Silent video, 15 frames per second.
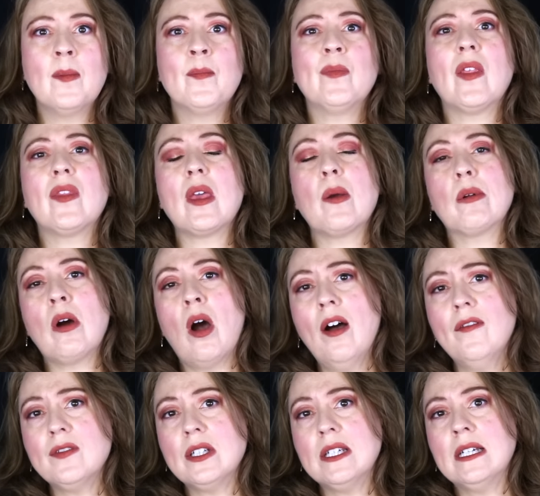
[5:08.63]
that they would
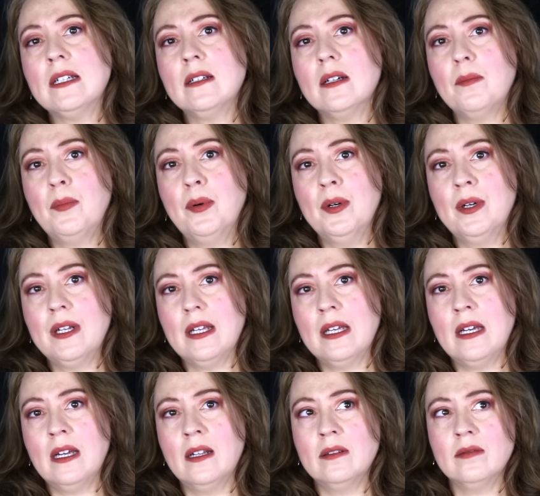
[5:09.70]
often put
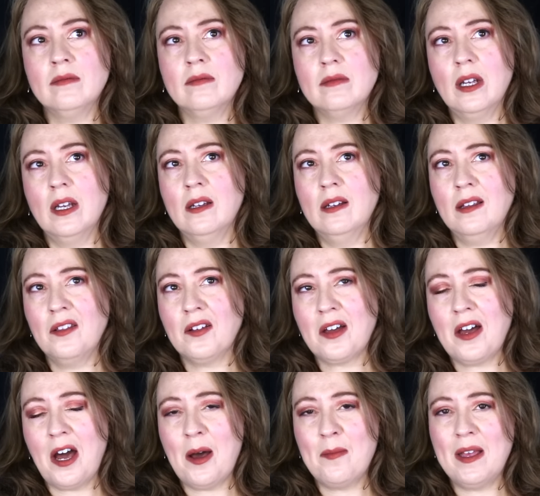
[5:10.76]
in the
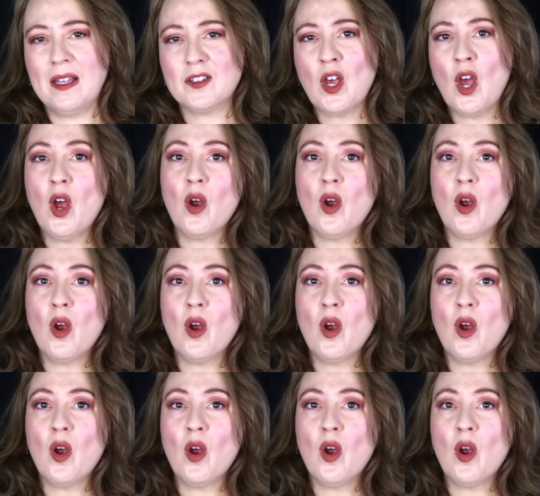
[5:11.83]
comments,